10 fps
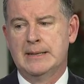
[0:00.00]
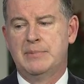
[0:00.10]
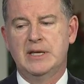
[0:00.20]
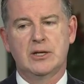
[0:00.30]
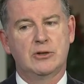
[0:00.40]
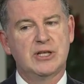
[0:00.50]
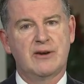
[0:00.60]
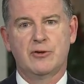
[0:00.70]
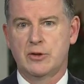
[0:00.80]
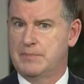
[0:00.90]
But you know,
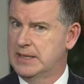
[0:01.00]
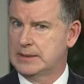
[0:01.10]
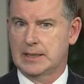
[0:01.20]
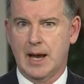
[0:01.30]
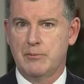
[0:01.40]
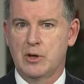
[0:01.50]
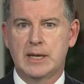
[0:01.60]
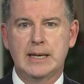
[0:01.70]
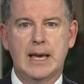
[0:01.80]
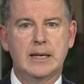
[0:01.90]
Jennifer, the biggest thing I'm
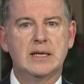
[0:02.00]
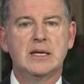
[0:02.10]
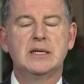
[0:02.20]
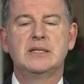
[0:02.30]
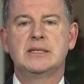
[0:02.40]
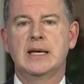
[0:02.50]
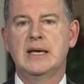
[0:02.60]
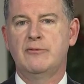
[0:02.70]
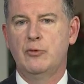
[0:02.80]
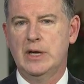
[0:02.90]
looking at is
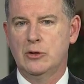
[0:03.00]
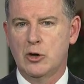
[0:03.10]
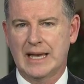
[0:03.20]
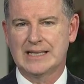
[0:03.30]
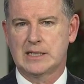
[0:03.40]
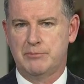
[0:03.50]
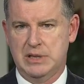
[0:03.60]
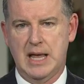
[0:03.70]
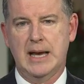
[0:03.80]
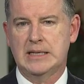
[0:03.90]
if we look at
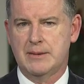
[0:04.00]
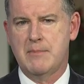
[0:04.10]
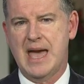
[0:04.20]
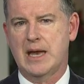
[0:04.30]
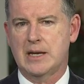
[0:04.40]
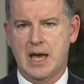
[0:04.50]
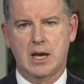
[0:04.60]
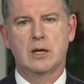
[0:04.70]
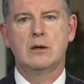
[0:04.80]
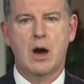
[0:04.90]
supply and demand
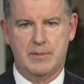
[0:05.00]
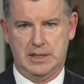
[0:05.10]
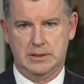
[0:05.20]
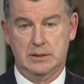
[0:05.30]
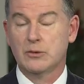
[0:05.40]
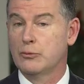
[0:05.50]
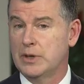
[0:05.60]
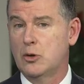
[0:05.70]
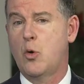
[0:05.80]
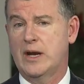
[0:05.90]
economics, the
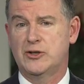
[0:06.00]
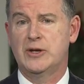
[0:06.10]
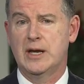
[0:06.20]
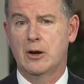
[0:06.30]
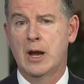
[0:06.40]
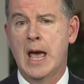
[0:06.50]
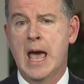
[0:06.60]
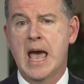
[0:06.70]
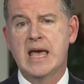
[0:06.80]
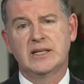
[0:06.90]
real question here
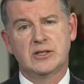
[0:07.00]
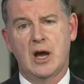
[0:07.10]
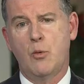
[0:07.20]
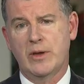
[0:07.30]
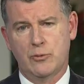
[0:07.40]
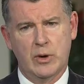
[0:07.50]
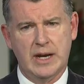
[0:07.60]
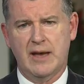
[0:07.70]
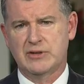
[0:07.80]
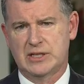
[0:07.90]
is not whether we're going
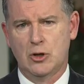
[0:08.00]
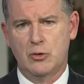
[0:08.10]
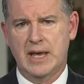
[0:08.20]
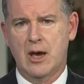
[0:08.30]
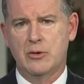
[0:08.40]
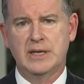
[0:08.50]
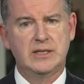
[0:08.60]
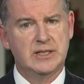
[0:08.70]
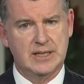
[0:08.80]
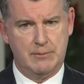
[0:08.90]
to have a slowdown in
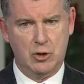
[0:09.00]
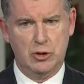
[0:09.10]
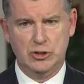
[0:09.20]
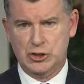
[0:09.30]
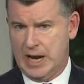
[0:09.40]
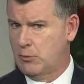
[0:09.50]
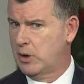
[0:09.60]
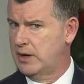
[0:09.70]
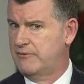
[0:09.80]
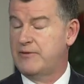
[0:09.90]
December,
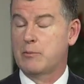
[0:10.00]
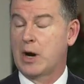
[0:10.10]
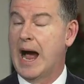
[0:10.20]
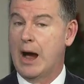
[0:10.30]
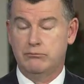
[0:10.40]
January, February.